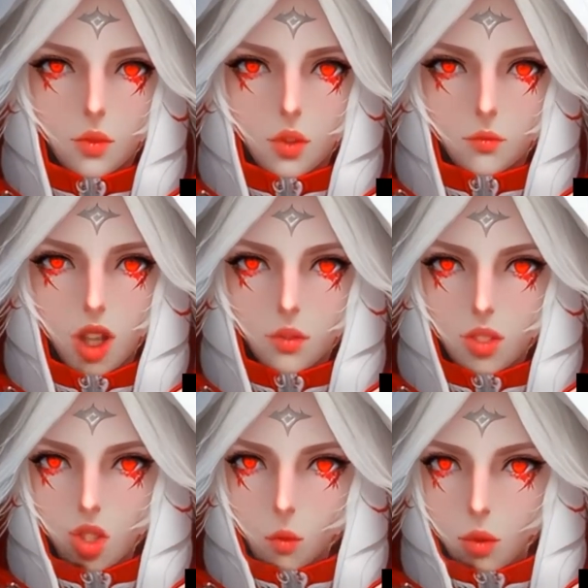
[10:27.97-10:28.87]
The fact
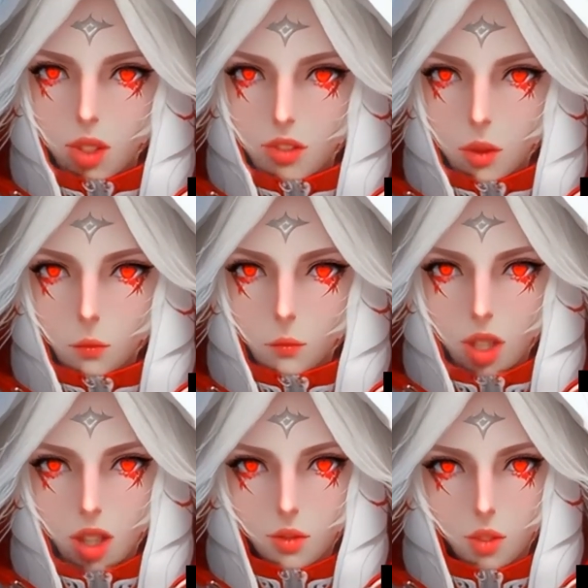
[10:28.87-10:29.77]
that she will accept me
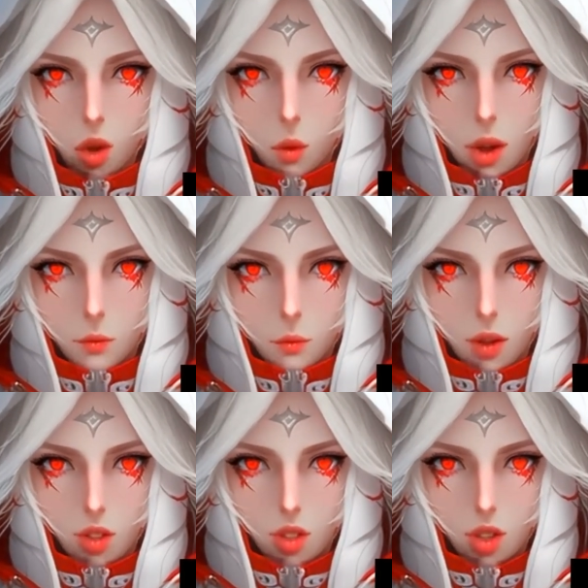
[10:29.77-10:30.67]
even though I am a
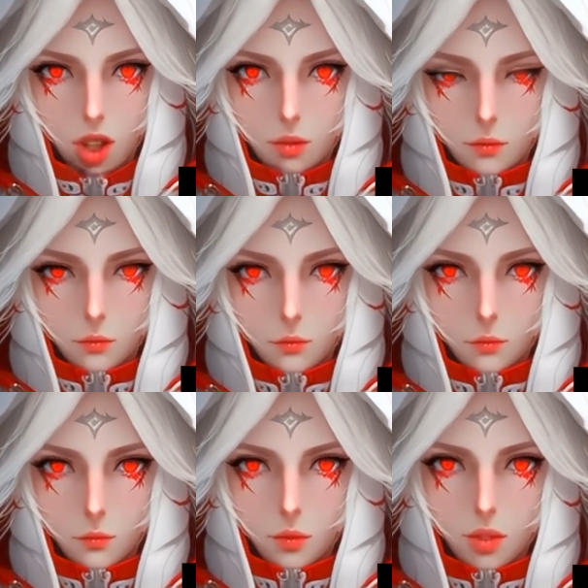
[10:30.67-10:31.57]
monster.
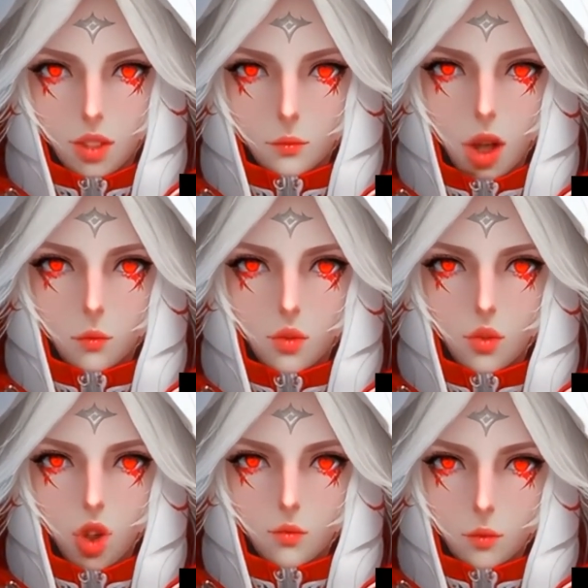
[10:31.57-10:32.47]
Somehow the
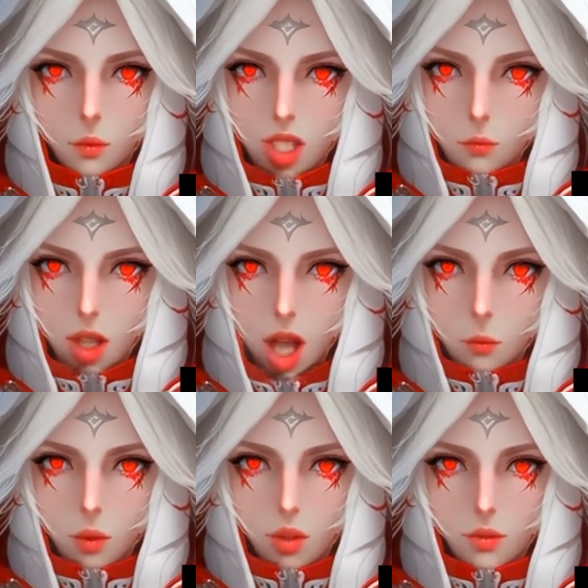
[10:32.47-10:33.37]
thought of it makes me
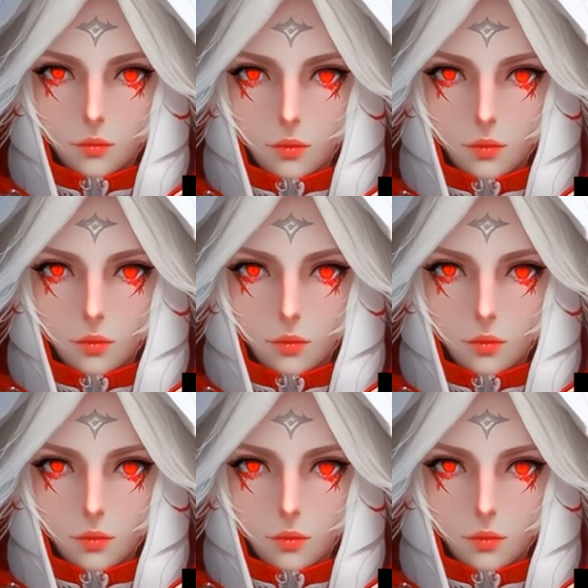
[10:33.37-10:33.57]
happy.